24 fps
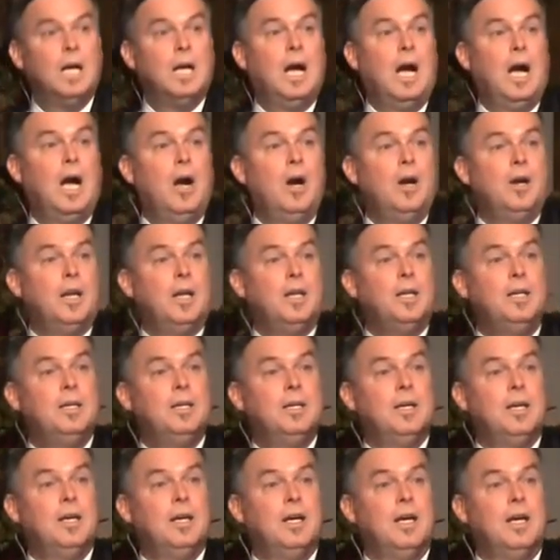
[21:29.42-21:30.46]
I heard it.
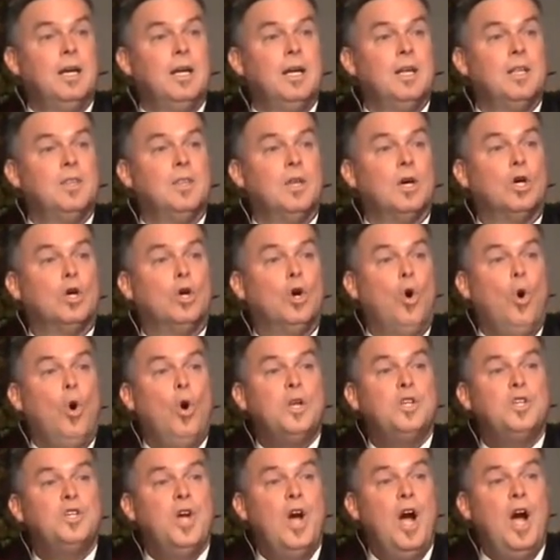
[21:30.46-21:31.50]
The
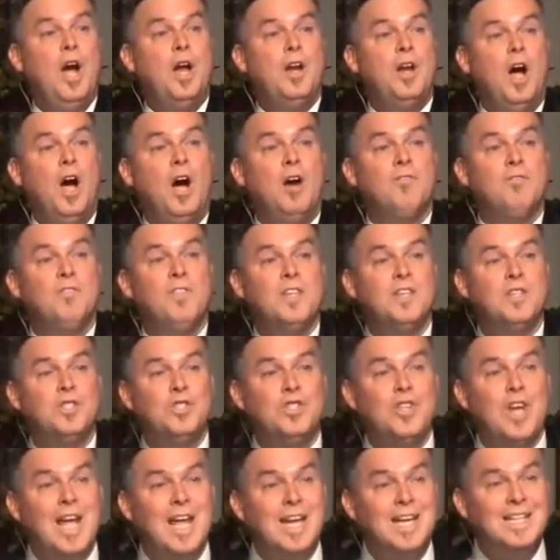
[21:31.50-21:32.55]
courtyard of the
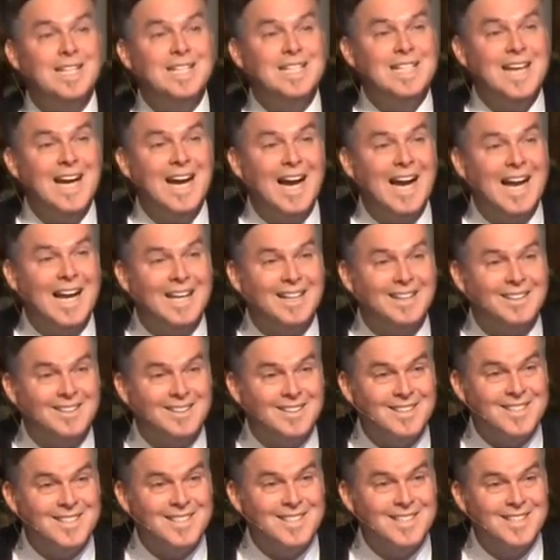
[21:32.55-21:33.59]

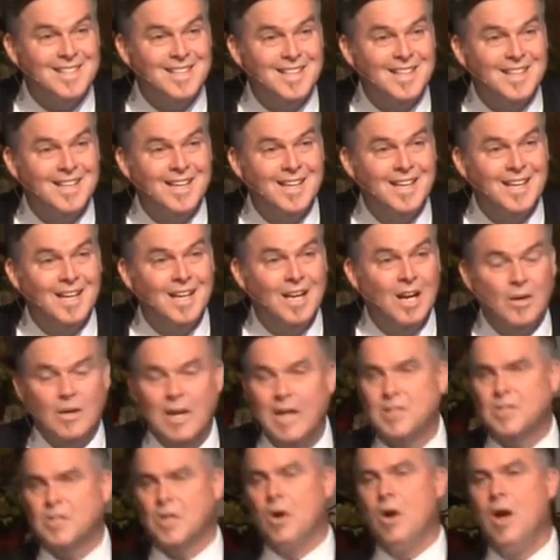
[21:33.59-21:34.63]
Gentiles. Okay,
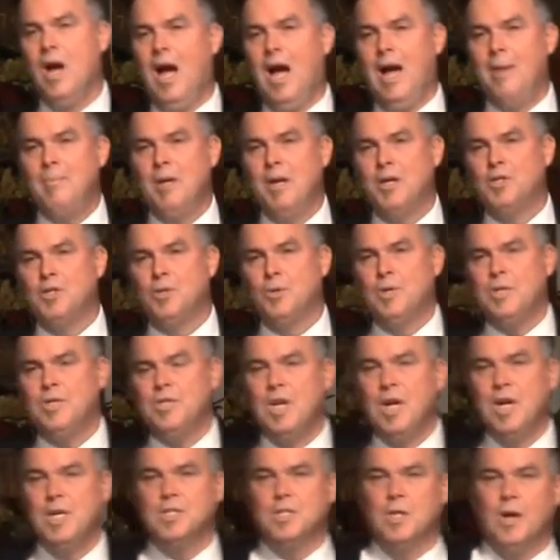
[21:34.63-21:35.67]
so I'm not Jewish,
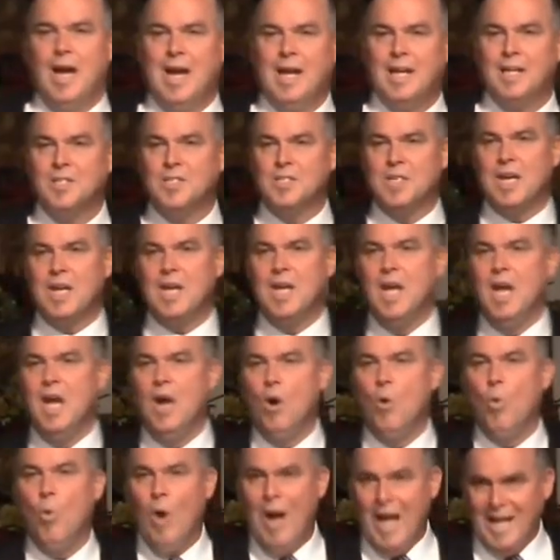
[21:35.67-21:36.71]
so I can say,
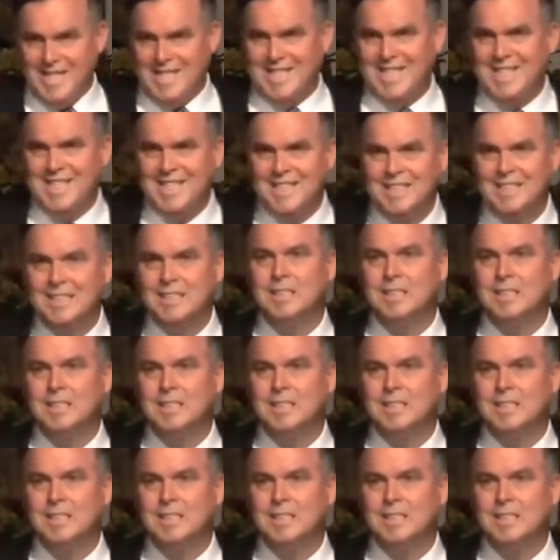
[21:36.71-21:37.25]
What?